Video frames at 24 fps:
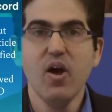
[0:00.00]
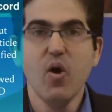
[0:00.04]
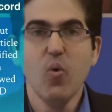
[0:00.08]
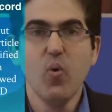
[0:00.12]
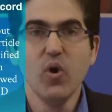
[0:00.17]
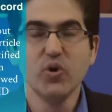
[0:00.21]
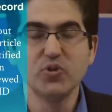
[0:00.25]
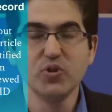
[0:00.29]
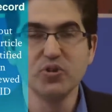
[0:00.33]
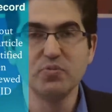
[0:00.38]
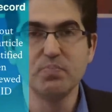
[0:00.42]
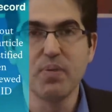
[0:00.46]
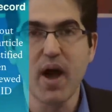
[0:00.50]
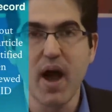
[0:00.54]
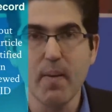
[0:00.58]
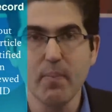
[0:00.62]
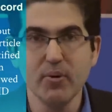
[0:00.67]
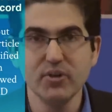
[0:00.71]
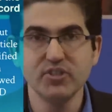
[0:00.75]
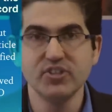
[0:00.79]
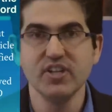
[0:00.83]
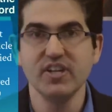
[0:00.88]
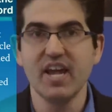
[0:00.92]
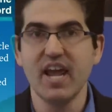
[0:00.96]
which was
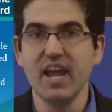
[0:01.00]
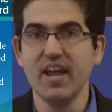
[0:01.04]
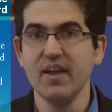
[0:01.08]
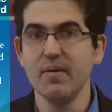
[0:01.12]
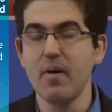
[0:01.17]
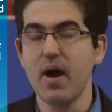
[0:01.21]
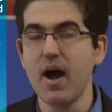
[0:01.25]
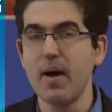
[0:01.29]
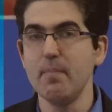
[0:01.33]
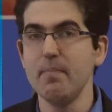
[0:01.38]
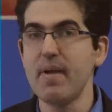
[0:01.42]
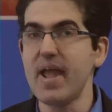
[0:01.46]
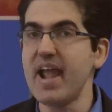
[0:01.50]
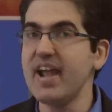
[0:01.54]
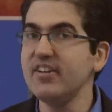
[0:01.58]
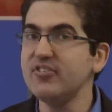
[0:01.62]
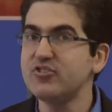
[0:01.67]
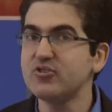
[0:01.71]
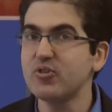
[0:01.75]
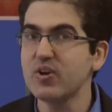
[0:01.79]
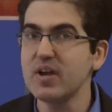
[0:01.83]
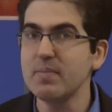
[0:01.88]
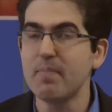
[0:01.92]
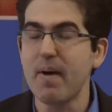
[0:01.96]
published in a uh,
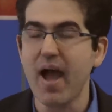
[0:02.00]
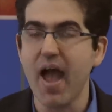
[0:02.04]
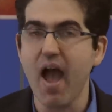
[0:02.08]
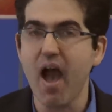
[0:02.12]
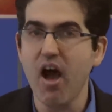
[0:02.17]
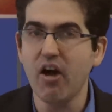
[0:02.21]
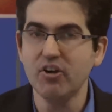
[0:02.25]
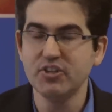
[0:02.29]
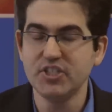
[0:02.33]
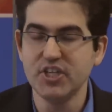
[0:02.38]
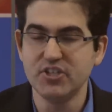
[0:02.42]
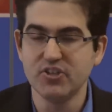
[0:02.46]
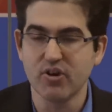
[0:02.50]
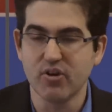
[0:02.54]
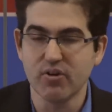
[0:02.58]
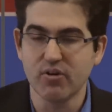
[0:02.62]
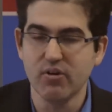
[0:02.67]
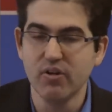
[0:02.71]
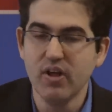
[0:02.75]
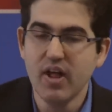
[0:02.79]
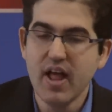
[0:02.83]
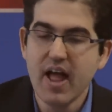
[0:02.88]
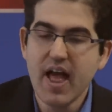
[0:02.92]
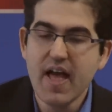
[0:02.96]
mainstream biology
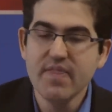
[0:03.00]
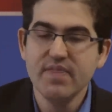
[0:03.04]
journal